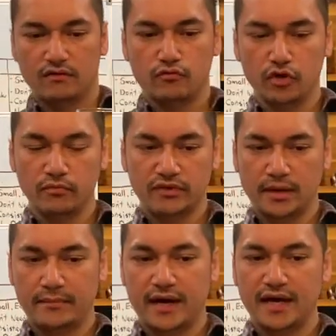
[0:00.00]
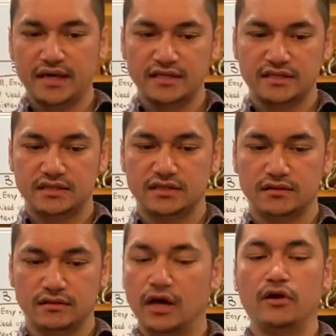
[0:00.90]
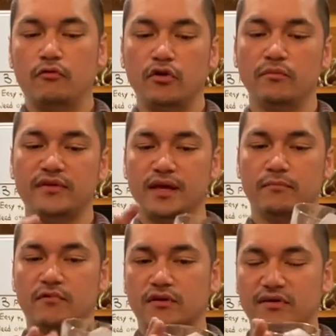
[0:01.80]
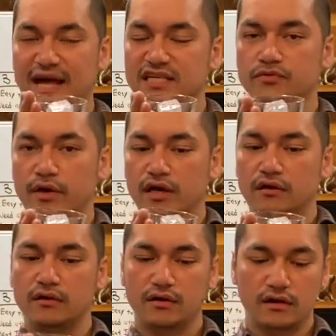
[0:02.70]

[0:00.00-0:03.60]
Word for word: room temp ice, no, room temp glassware.